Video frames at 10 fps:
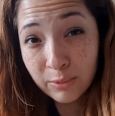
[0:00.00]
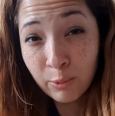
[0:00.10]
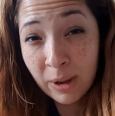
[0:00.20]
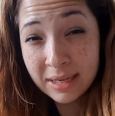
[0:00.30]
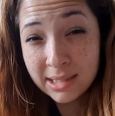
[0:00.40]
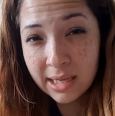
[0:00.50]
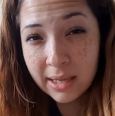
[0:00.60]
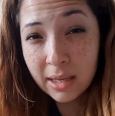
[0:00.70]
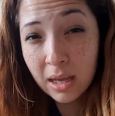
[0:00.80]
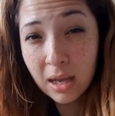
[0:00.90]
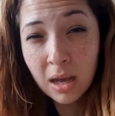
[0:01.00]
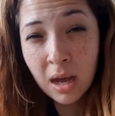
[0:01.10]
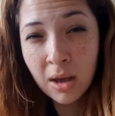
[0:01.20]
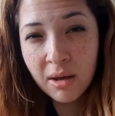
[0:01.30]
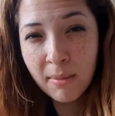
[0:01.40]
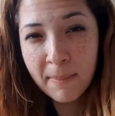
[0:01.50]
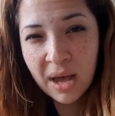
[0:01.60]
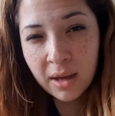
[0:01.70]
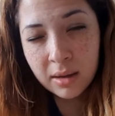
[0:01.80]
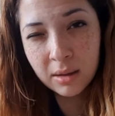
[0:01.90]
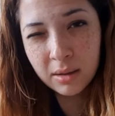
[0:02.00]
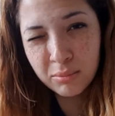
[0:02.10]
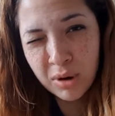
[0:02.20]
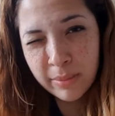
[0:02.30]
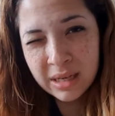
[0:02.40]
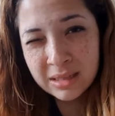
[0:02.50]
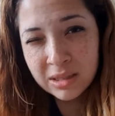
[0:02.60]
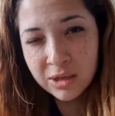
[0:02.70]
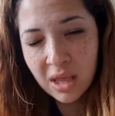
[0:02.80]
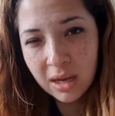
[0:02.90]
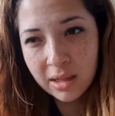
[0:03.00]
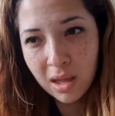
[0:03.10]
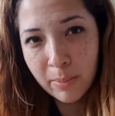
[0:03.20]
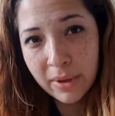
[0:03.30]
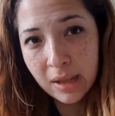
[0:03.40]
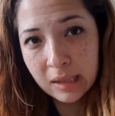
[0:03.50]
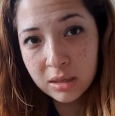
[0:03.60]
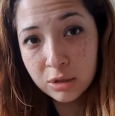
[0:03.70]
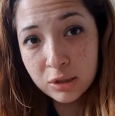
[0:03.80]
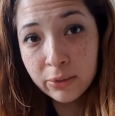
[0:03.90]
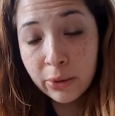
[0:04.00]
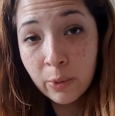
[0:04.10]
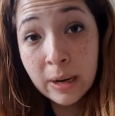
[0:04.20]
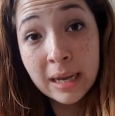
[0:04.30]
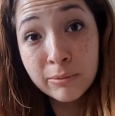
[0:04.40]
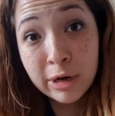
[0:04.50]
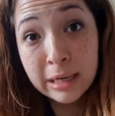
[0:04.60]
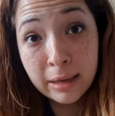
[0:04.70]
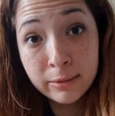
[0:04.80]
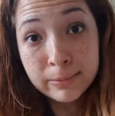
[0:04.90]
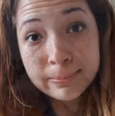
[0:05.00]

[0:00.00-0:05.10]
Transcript: wait a tick, I'll come back, probably insert that clip, and then show you where I am right now.